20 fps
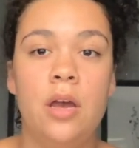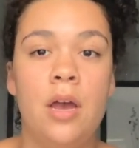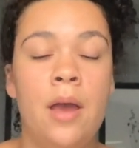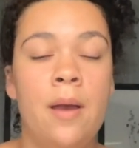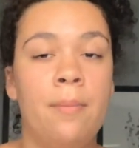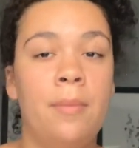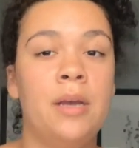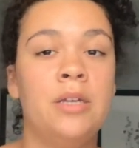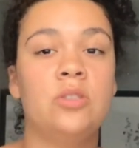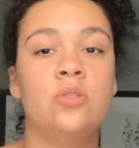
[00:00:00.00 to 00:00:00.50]

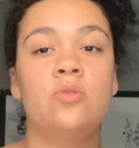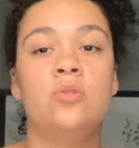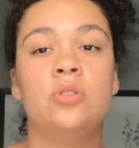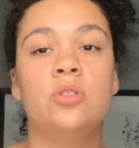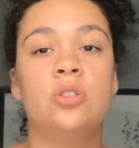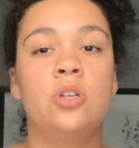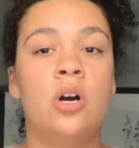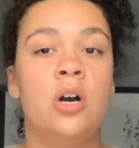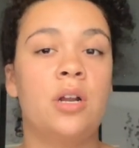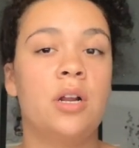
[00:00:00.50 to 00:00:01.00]
At my school,
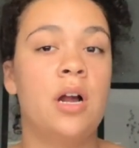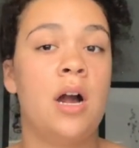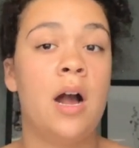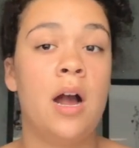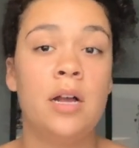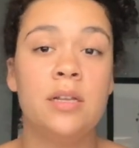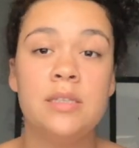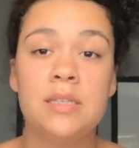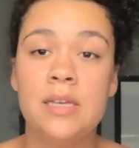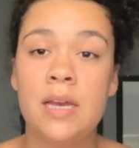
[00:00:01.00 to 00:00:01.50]
it's called
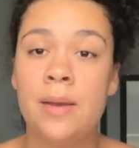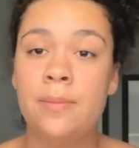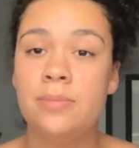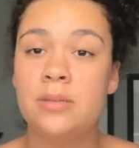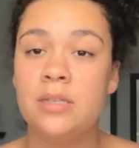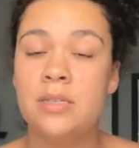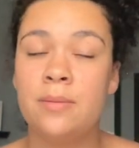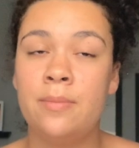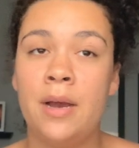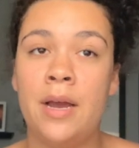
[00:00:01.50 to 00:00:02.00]

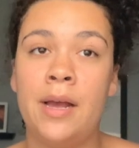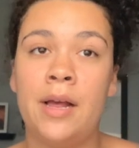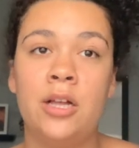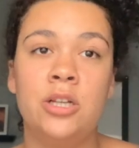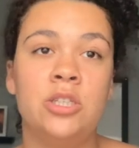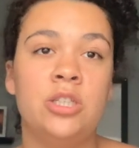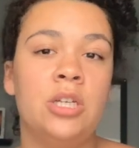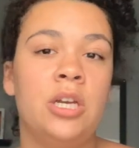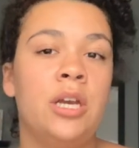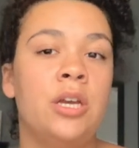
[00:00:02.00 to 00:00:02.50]
Concepts to
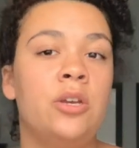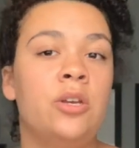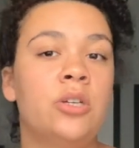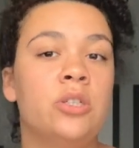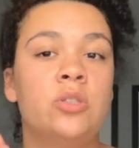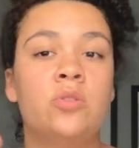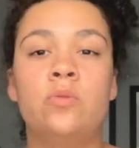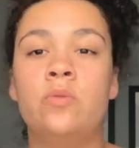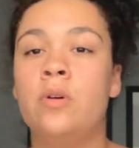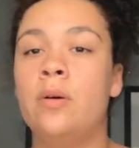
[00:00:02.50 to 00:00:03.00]
Biology. At your
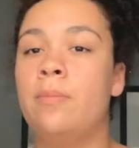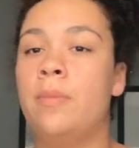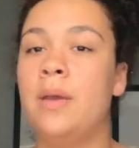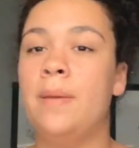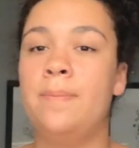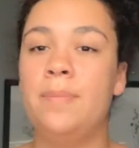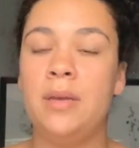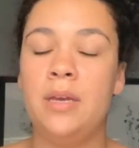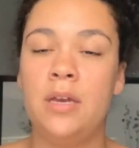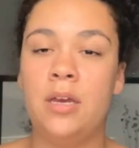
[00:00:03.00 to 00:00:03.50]
school, it
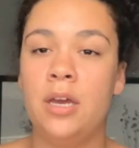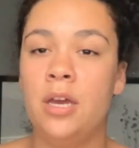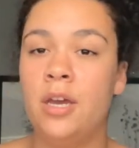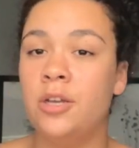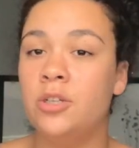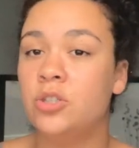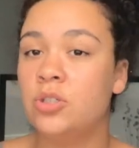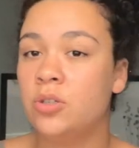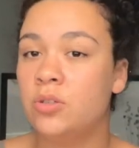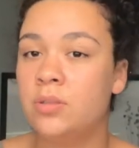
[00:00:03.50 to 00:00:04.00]
might be
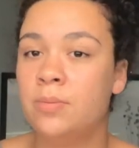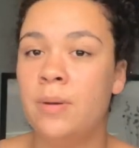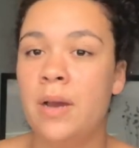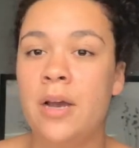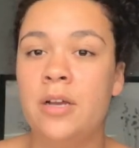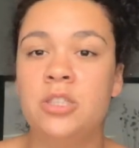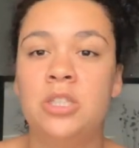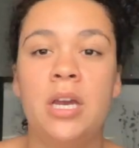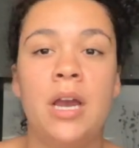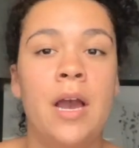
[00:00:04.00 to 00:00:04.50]
Intro to
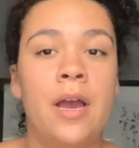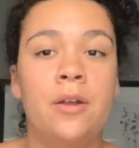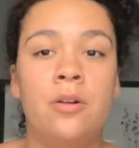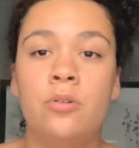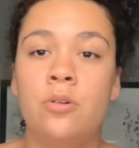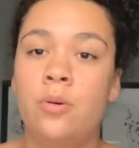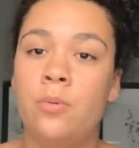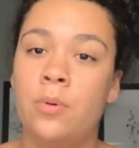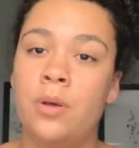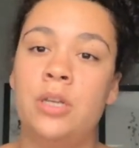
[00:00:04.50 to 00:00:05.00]
Biology. I
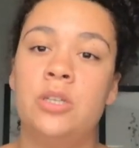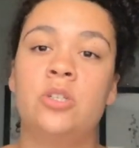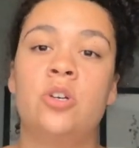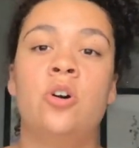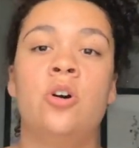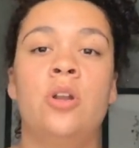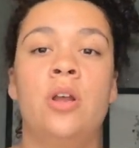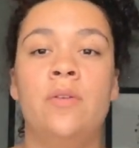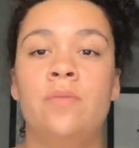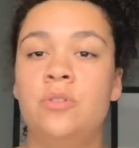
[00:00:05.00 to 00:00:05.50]
don't know what it's
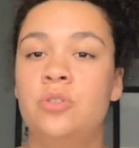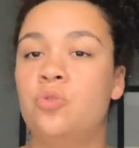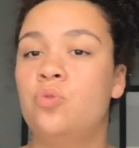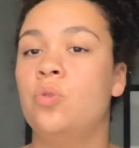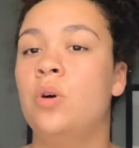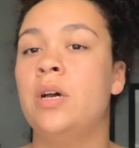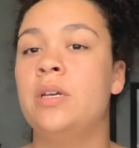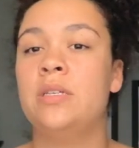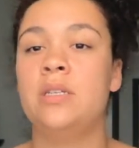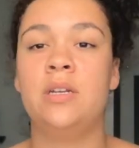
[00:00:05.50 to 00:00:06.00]
called. Every
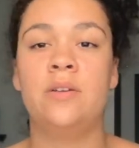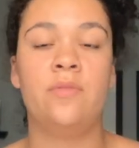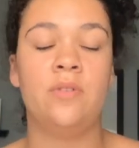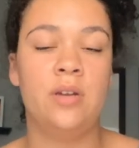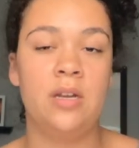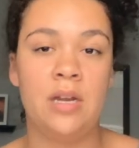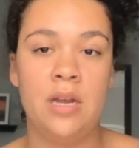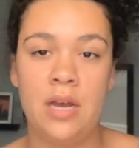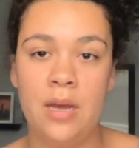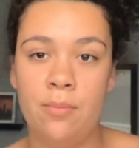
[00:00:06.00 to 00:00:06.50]
school has a
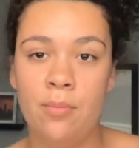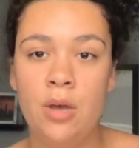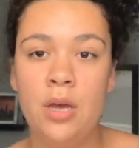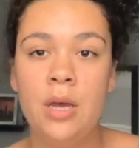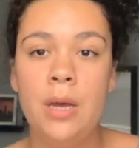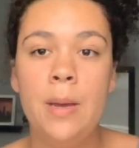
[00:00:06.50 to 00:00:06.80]
different name.